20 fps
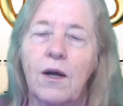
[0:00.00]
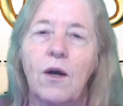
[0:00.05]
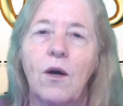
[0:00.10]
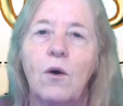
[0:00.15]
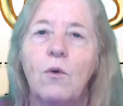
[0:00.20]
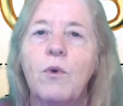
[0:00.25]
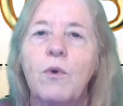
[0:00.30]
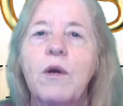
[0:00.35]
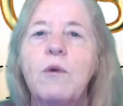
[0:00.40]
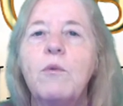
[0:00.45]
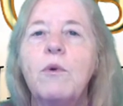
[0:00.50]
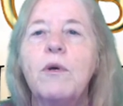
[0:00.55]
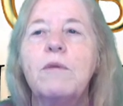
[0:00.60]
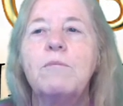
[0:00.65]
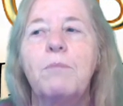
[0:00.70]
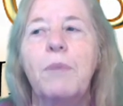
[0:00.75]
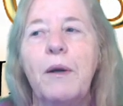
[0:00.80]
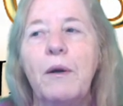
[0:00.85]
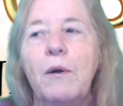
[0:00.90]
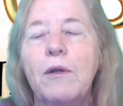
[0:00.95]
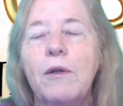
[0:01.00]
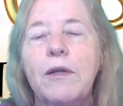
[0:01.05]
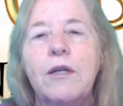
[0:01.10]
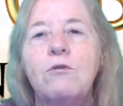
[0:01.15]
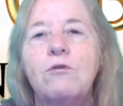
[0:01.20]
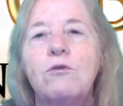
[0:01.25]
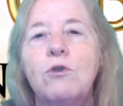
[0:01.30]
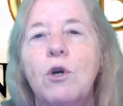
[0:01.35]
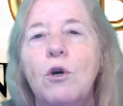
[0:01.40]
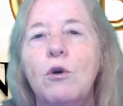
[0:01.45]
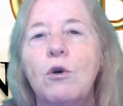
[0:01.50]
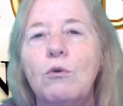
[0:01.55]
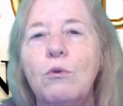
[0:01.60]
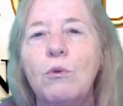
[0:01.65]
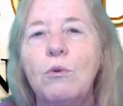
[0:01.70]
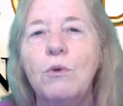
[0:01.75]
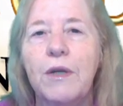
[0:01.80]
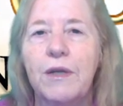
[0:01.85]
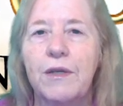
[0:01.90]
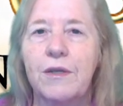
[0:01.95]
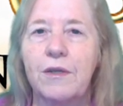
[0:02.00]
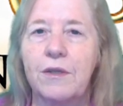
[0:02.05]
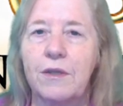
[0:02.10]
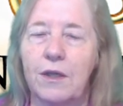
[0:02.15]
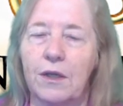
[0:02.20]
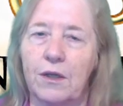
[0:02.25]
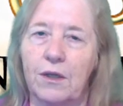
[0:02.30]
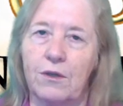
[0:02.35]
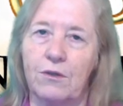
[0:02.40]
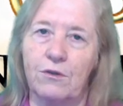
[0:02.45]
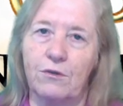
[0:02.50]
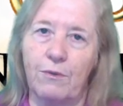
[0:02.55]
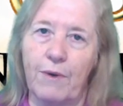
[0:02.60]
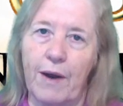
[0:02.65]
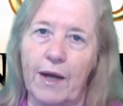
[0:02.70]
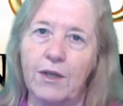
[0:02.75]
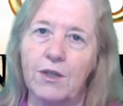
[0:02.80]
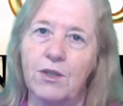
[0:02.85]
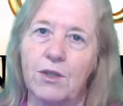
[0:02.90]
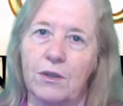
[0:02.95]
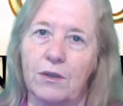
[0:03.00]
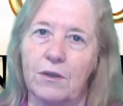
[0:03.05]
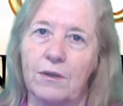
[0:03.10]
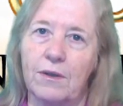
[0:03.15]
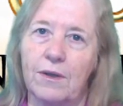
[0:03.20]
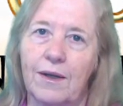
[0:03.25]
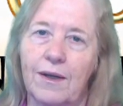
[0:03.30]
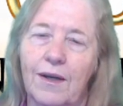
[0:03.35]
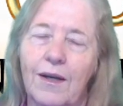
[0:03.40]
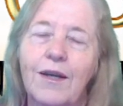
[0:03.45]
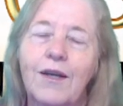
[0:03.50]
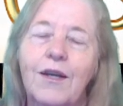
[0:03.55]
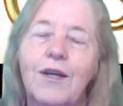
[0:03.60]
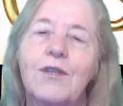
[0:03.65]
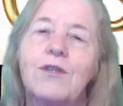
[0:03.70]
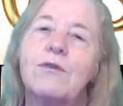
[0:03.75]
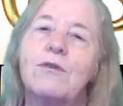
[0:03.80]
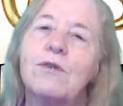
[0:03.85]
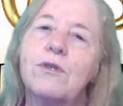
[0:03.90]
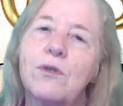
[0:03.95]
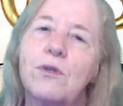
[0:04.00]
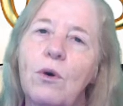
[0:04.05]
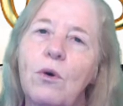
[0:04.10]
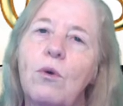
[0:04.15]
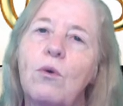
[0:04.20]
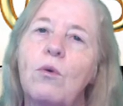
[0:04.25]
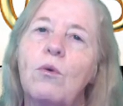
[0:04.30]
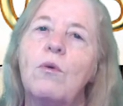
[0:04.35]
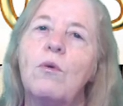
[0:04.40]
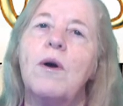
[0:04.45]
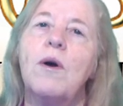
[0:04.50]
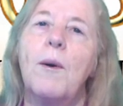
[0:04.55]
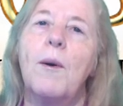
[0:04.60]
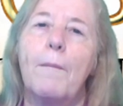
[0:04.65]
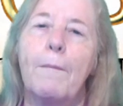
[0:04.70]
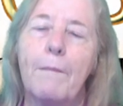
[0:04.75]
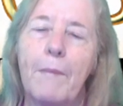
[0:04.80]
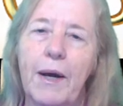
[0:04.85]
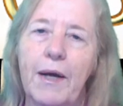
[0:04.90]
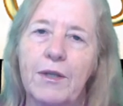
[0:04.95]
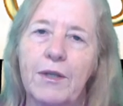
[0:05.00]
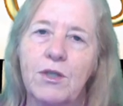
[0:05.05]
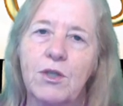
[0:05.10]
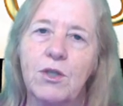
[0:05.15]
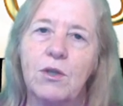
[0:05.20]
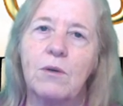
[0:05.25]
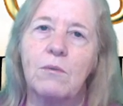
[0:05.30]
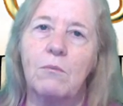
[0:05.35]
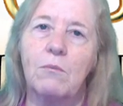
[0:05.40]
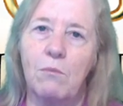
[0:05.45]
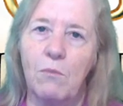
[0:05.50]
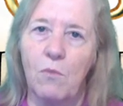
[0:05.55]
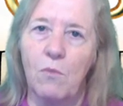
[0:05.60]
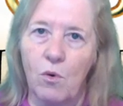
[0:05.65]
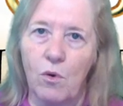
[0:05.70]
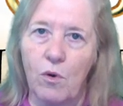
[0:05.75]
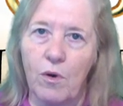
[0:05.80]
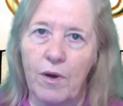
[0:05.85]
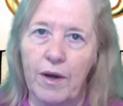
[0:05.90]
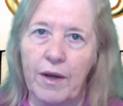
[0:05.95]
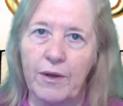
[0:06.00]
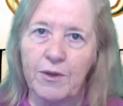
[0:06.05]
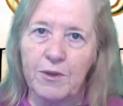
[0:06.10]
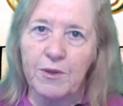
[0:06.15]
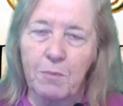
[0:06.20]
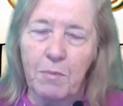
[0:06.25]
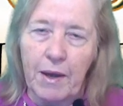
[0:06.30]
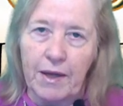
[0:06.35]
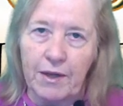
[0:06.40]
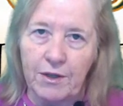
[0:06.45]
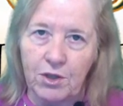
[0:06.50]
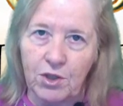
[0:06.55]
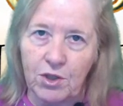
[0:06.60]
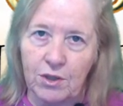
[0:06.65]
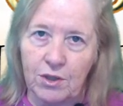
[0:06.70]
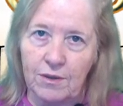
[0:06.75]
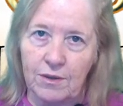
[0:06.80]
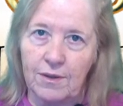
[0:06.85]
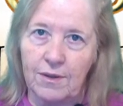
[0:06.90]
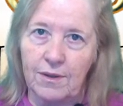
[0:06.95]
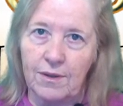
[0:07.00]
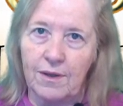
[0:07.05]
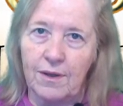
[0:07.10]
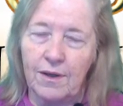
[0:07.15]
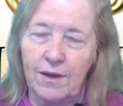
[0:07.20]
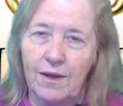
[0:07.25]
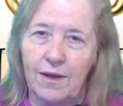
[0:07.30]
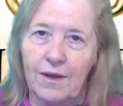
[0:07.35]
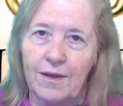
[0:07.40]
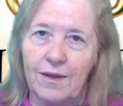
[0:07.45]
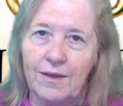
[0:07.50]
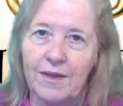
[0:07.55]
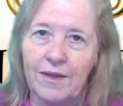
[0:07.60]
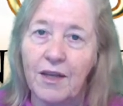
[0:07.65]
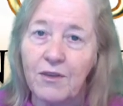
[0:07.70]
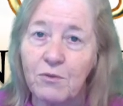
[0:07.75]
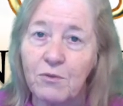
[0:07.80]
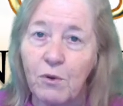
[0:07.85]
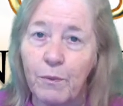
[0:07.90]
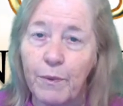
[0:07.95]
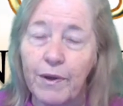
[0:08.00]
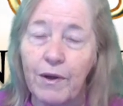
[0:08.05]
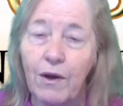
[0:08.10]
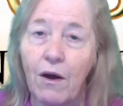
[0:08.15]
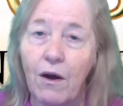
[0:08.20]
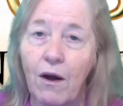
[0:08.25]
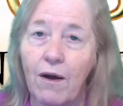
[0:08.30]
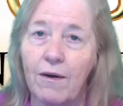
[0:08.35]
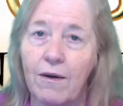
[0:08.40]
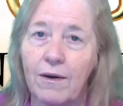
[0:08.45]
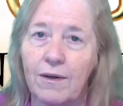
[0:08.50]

we would barely notice the contraction because there's so much more expansion. That's what we are.